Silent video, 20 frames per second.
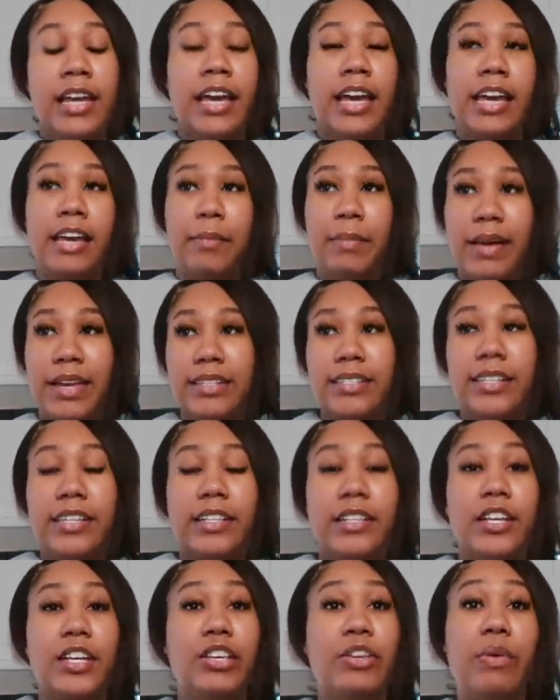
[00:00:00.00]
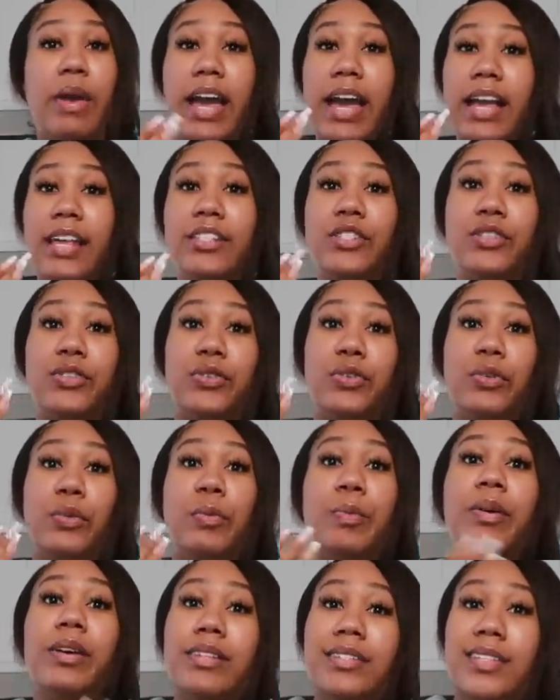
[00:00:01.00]
And basically, you had to
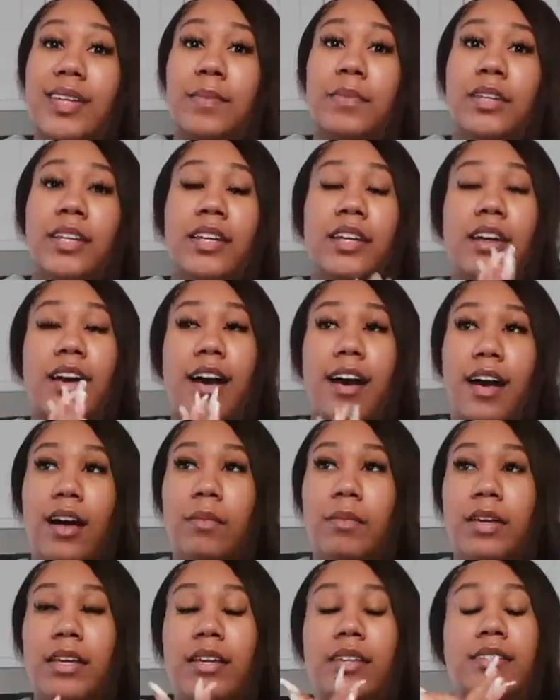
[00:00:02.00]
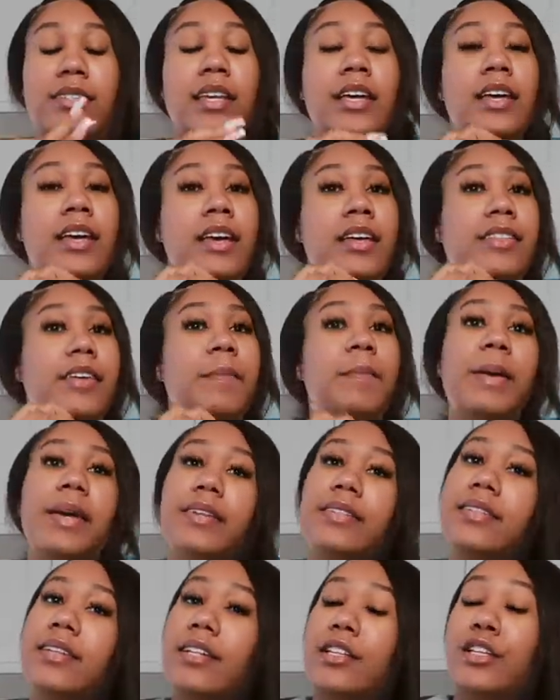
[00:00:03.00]
put something in the comments that
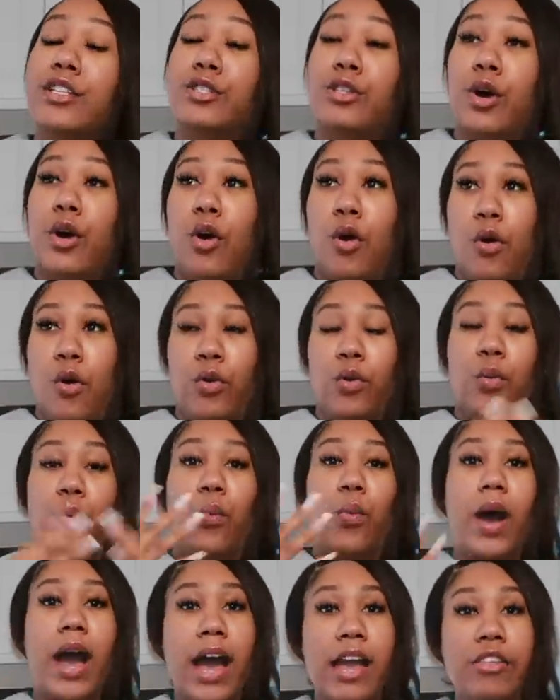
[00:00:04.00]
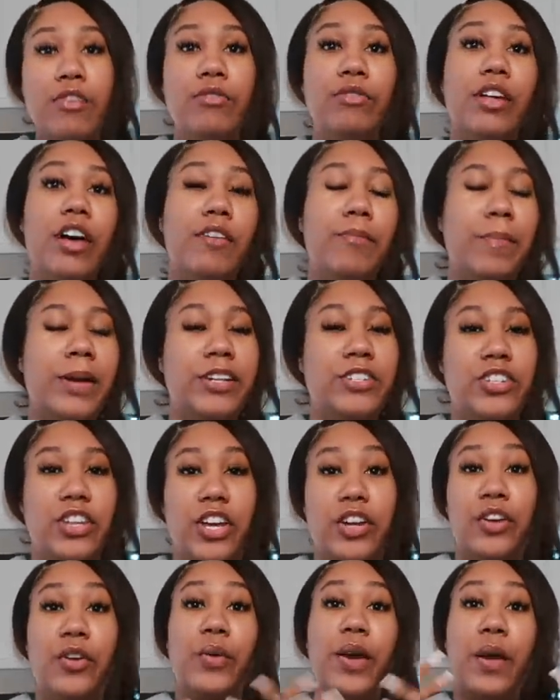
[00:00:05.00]
basically told why you love my
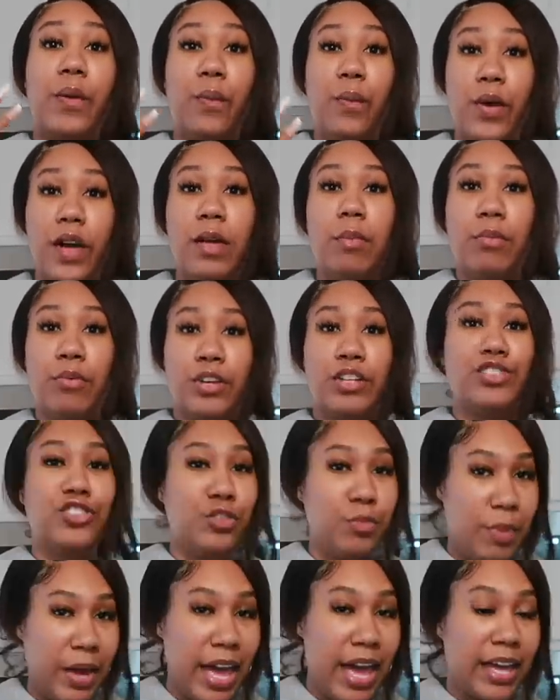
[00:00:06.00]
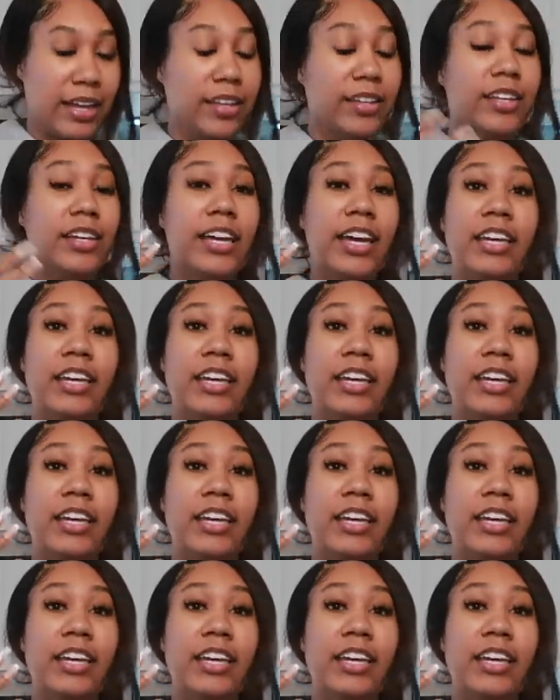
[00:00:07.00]
channel and what brings you back.